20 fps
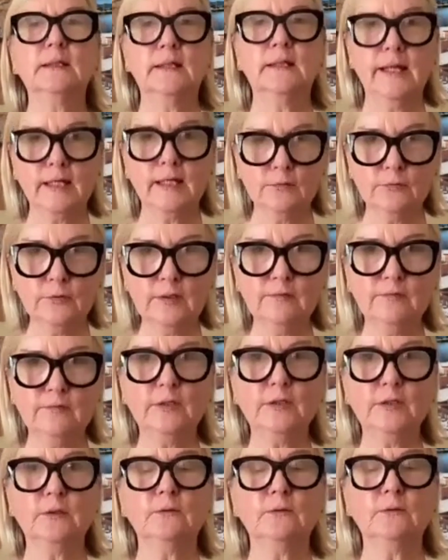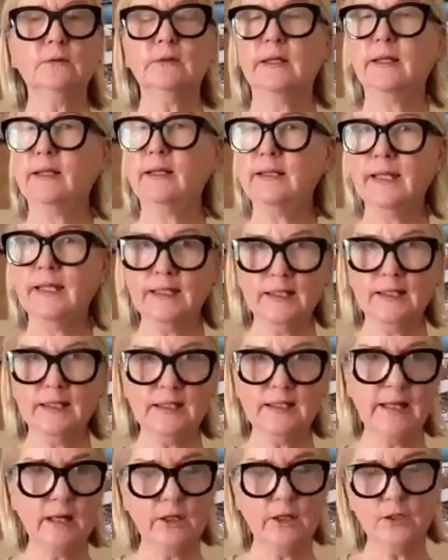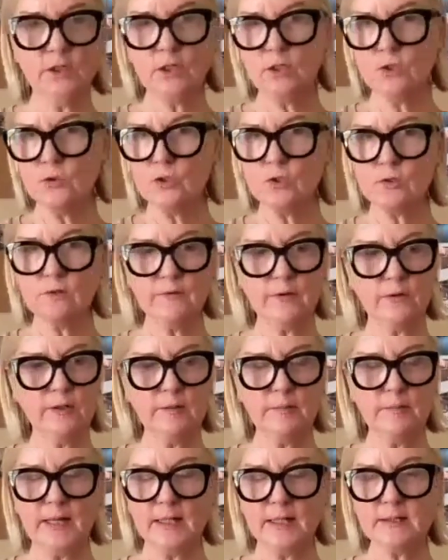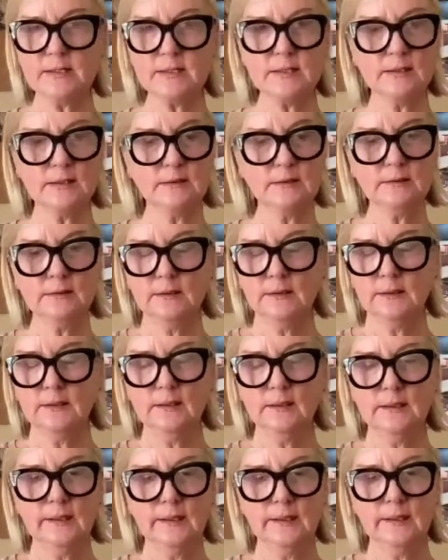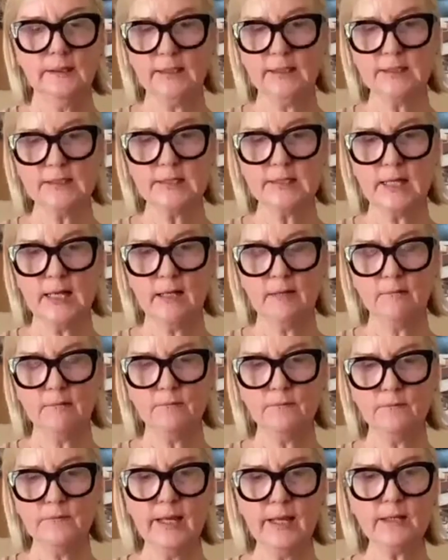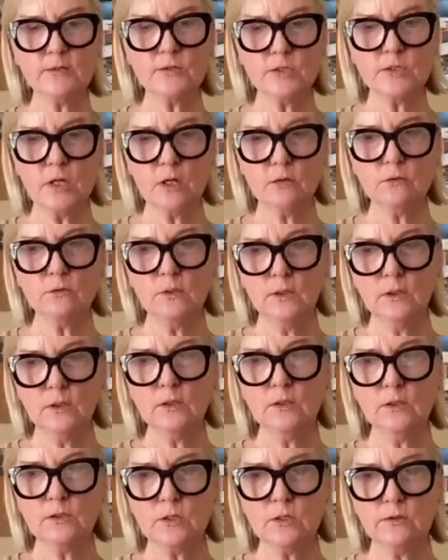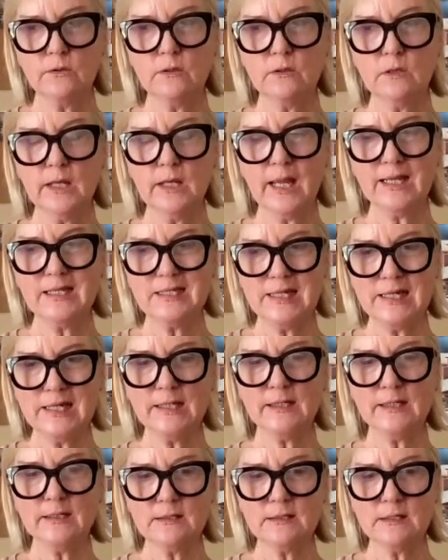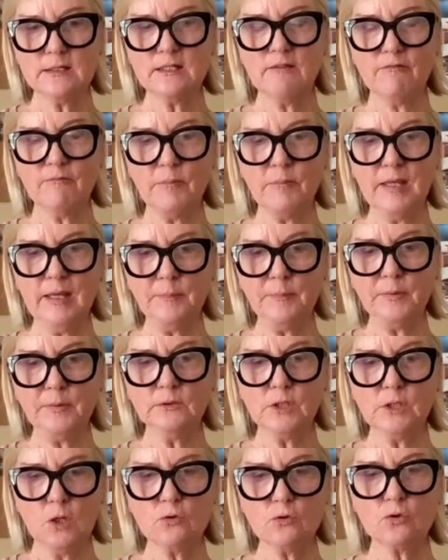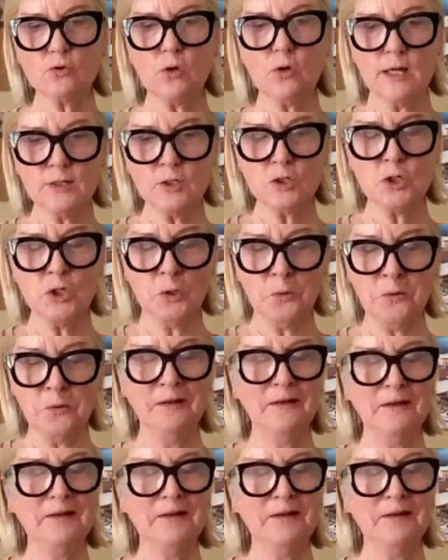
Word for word: get a review and at the end of the day all you can do is your very best and and um, yeah so so the idea is is if people don't trust you